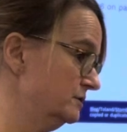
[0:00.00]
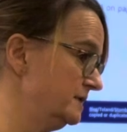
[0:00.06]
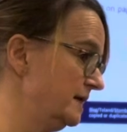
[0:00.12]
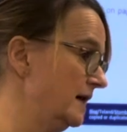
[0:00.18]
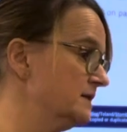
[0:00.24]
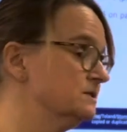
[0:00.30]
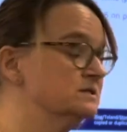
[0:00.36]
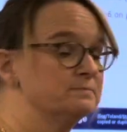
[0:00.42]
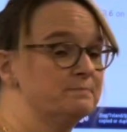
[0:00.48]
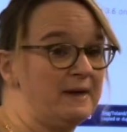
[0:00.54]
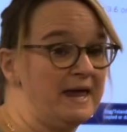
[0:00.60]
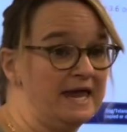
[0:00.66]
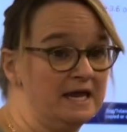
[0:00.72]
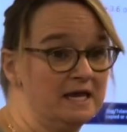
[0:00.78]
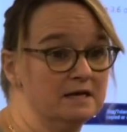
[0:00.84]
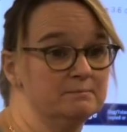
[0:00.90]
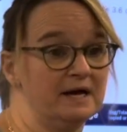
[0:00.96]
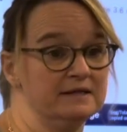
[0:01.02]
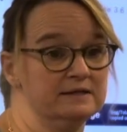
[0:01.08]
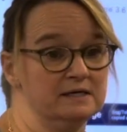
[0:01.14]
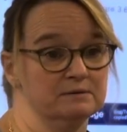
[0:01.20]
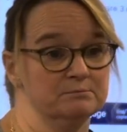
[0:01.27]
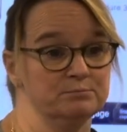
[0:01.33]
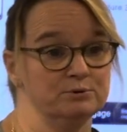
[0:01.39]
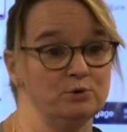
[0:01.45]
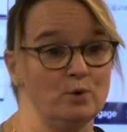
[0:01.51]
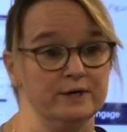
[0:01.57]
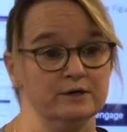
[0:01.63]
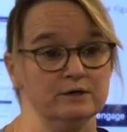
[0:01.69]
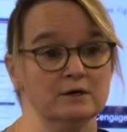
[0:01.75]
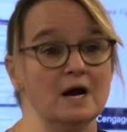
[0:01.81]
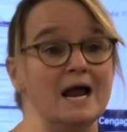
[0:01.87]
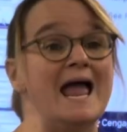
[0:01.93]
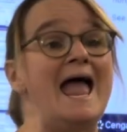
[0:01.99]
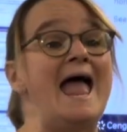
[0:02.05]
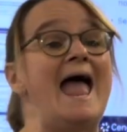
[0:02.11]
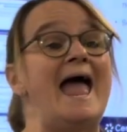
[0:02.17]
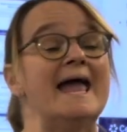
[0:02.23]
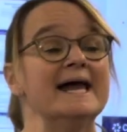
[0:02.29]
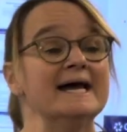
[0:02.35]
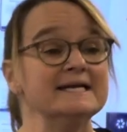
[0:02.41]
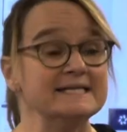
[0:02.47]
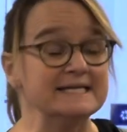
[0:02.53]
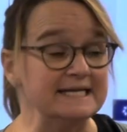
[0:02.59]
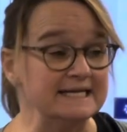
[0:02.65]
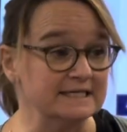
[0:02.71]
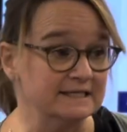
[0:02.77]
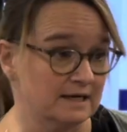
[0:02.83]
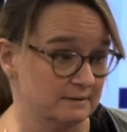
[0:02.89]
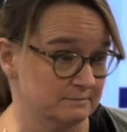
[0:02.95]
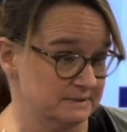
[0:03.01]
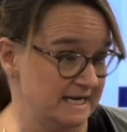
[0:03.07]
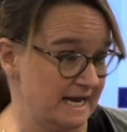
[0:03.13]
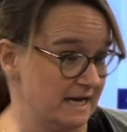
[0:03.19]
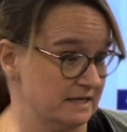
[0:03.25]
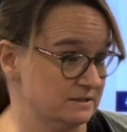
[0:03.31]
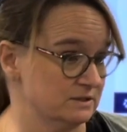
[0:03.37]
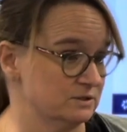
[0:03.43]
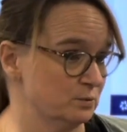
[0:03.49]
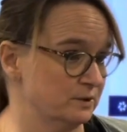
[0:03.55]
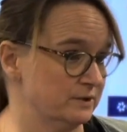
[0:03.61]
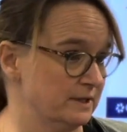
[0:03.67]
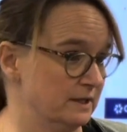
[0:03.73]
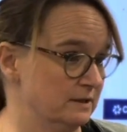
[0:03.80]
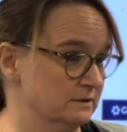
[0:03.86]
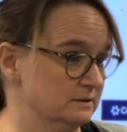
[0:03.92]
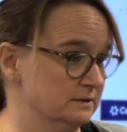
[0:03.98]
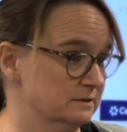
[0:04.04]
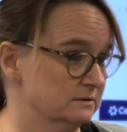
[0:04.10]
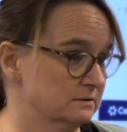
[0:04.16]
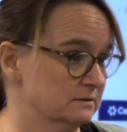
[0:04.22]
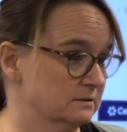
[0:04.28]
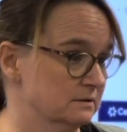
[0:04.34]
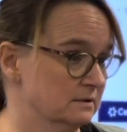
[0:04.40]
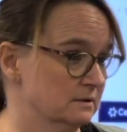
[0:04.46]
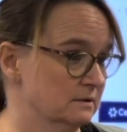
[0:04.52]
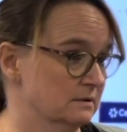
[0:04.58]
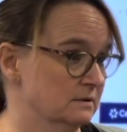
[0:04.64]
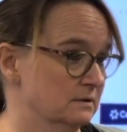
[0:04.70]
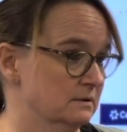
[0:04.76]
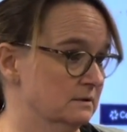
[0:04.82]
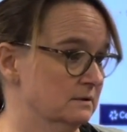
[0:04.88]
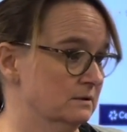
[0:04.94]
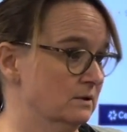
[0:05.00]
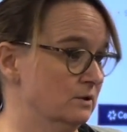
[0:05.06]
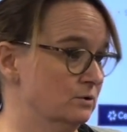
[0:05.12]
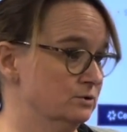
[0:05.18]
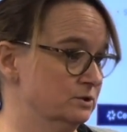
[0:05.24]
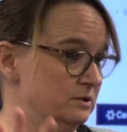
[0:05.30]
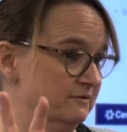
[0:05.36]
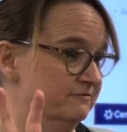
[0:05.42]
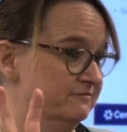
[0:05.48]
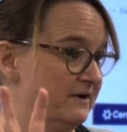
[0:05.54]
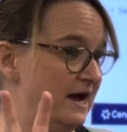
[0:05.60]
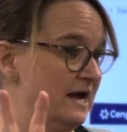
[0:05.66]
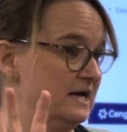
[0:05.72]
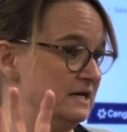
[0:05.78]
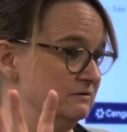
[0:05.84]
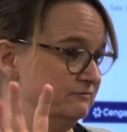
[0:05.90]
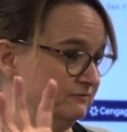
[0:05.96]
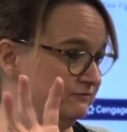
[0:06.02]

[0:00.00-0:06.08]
taxes paid by the employer, and income taxes withheld. Those are the five